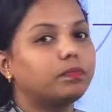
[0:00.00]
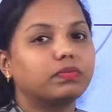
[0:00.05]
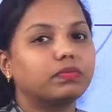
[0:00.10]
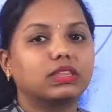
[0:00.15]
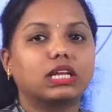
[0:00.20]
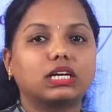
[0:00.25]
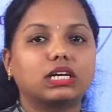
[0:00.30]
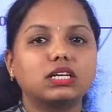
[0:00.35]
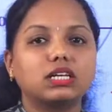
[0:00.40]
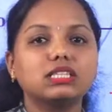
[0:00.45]

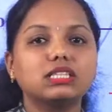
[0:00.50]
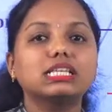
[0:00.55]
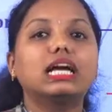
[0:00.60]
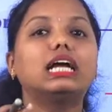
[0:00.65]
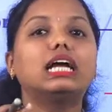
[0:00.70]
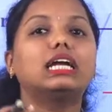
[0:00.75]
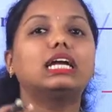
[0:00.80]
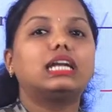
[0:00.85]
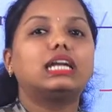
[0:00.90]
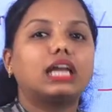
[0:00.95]
that is
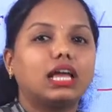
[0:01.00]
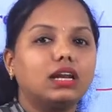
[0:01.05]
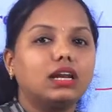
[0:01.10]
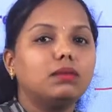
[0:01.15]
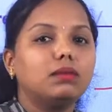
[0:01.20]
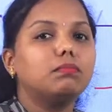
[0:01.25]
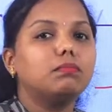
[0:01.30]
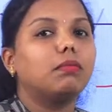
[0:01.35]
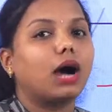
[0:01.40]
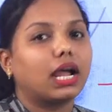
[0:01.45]

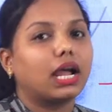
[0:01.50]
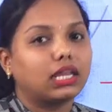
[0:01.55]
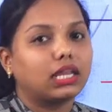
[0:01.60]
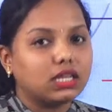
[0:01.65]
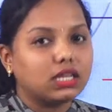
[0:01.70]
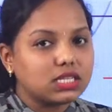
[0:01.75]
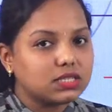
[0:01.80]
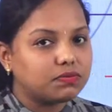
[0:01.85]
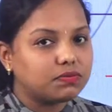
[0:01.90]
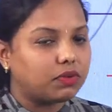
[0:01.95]
10
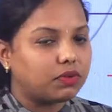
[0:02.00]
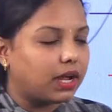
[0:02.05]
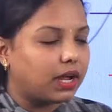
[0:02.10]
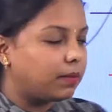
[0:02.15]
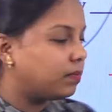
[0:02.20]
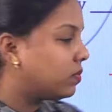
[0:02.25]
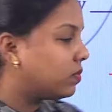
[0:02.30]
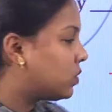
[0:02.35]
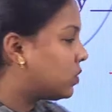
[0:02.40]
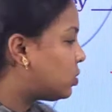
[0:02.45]
minus 5.
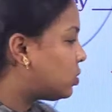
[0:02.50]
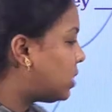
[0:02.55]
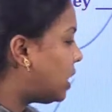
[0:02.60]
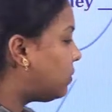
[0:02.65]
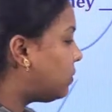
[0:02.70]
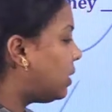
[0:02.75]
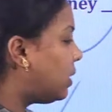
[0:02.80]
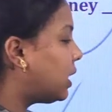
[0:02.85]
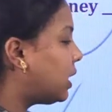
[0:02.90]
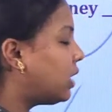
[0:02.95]
So that
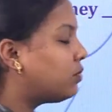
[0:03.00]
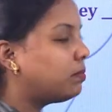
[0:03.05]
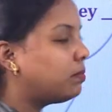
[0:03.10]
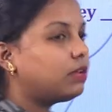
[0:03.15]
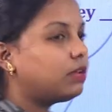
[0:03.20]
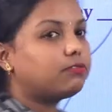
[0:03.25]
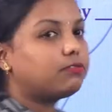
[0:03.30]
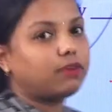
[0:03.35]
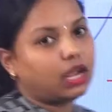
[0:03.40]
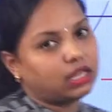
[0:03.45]
will give me
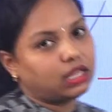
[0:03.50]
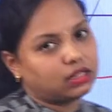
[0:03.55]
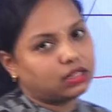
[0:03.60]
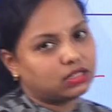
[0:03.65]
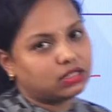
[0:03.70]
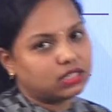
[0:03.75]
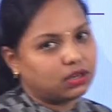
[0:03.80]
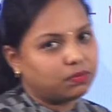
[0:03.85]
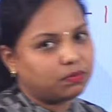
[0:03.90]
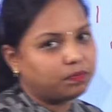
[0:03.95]
5
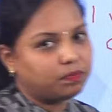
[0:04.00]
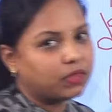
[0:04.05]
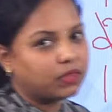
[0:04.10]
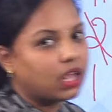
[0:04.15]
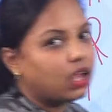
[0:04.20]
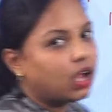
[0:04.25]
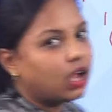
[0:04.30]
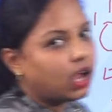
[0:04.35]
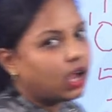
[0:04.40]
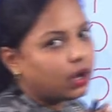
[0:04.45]
itself.
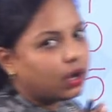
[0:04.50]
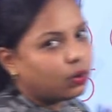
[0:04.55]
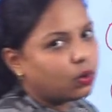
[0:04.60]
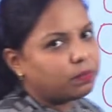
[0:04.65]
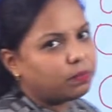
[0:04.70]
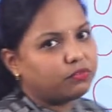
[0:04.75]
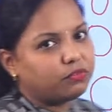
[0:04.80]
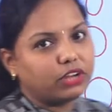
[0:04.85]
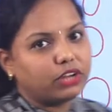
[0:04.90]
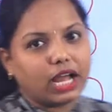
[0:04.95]
I
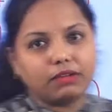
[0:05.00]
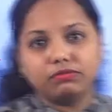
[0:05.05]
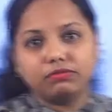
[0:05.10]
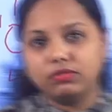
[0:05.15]
hope we have